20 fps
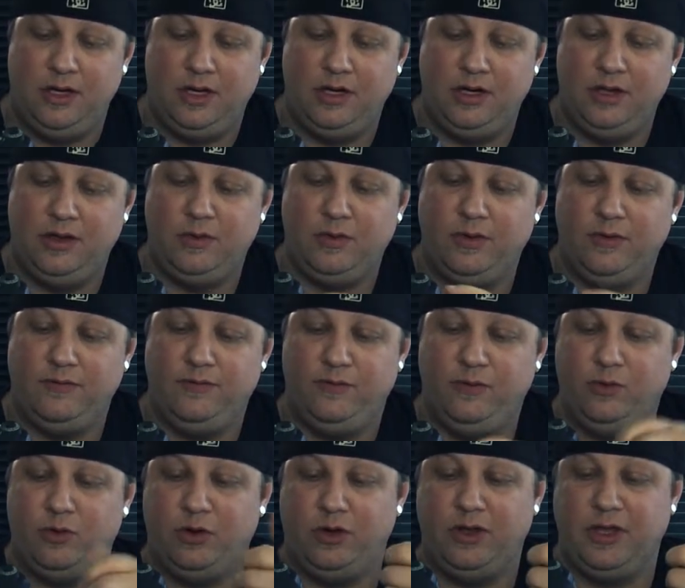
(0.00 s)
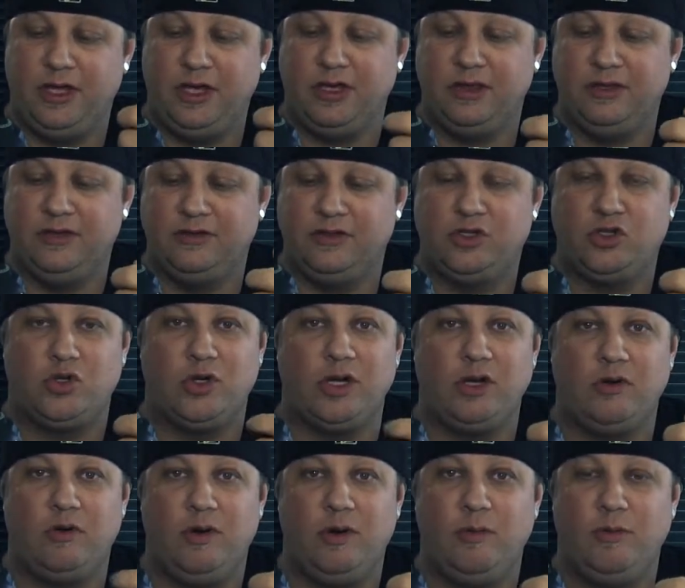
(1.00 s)
another one they got this
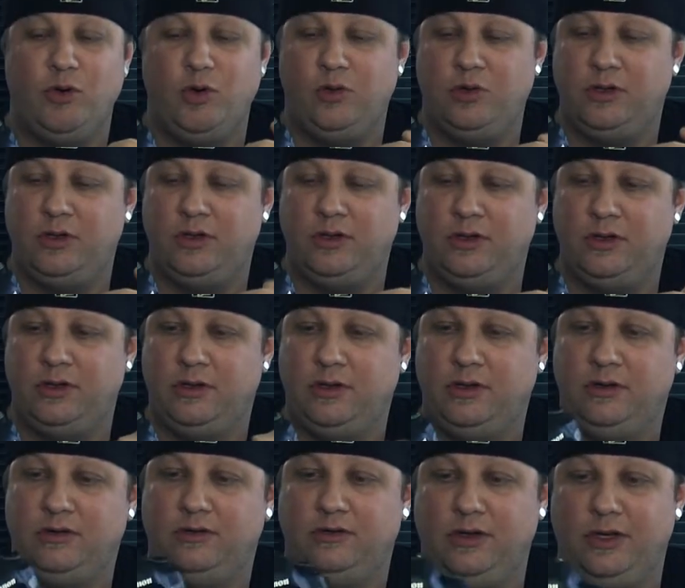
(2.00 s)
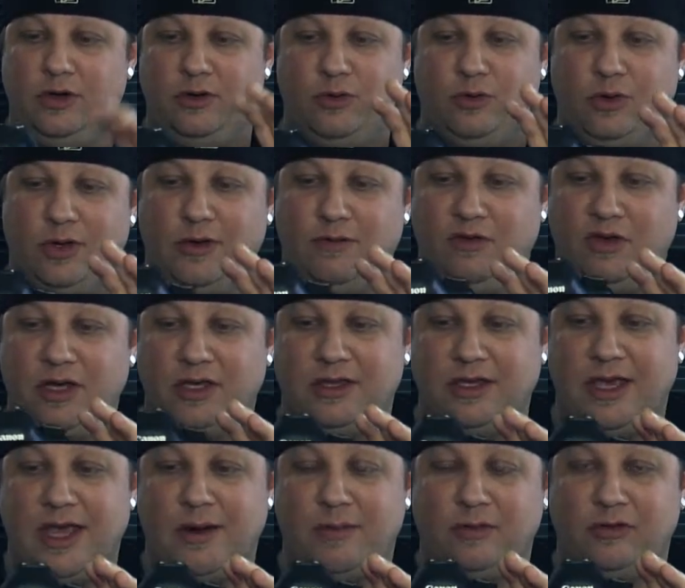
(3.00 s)
trigger remote. So if you got
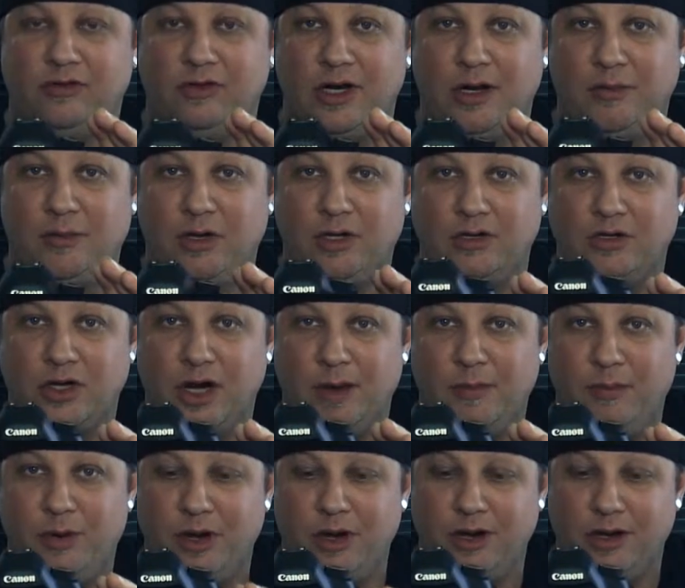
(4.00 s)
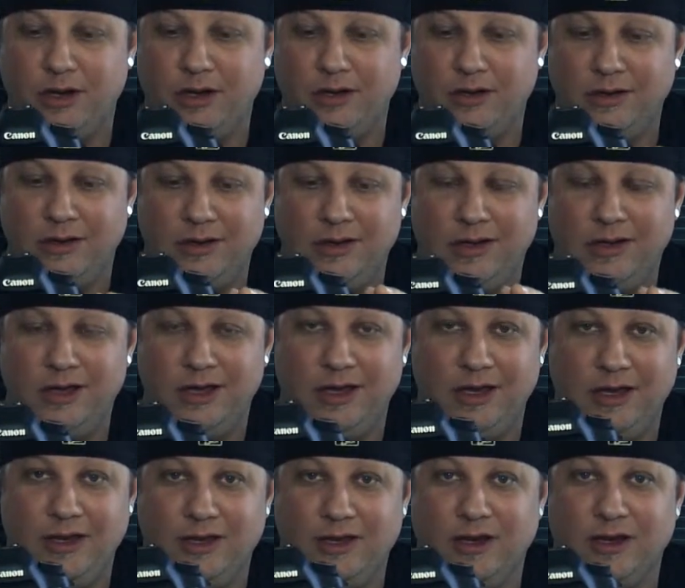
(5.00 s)
the camera set up on a tripod
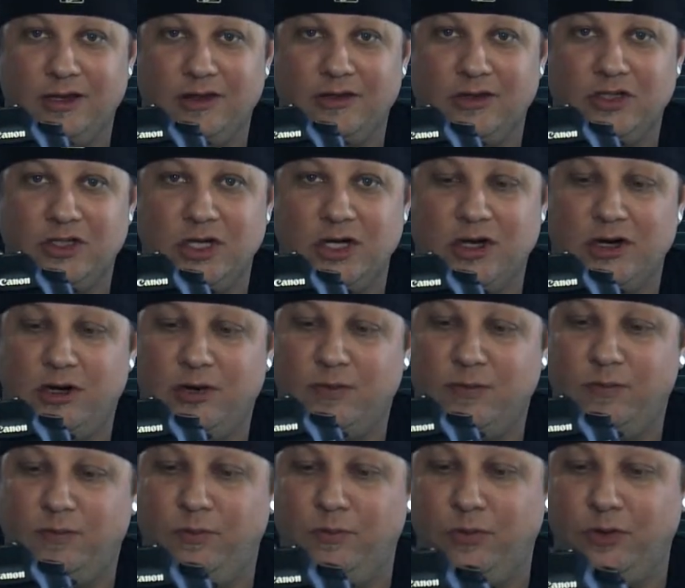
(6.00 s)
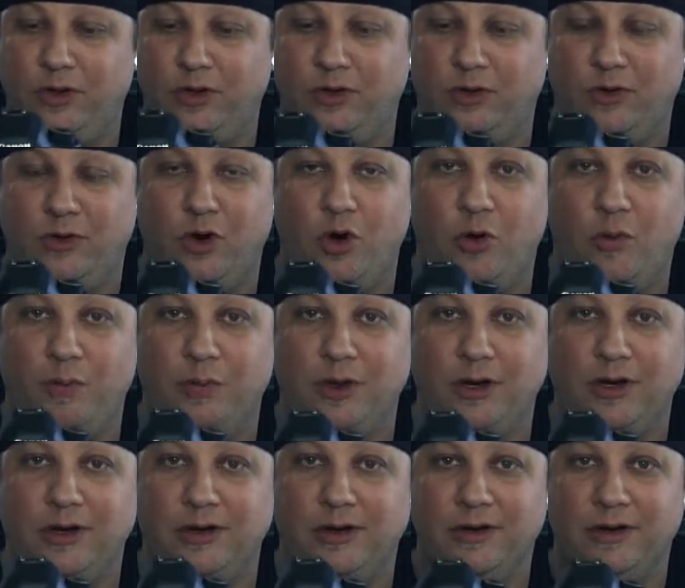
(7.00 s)
and you got the shutter,
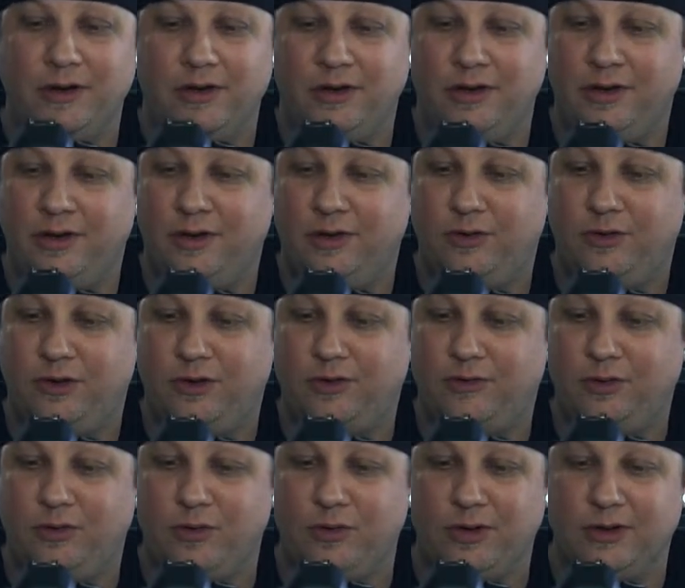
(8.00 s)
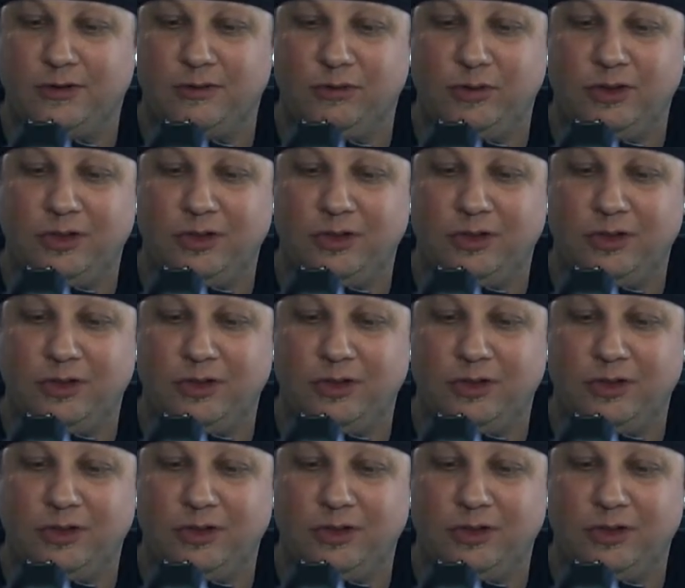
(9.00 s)
open or it's going